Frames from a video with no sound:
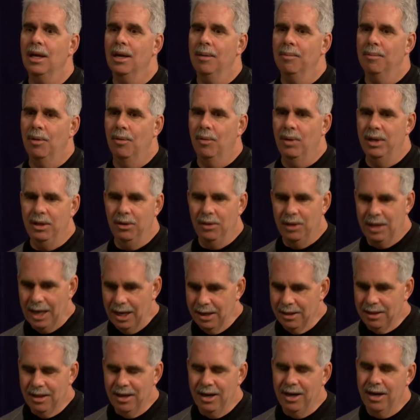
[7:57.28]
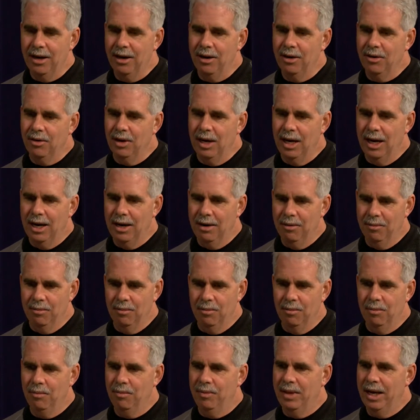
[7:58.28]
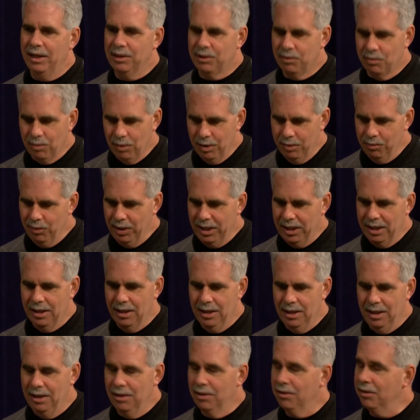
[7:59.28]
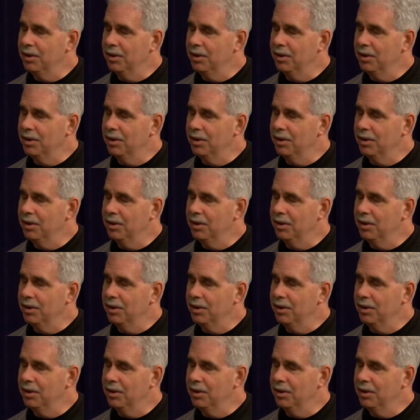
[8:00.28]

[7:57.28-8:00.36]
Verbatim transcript: but when you get there, uh, that's when we can either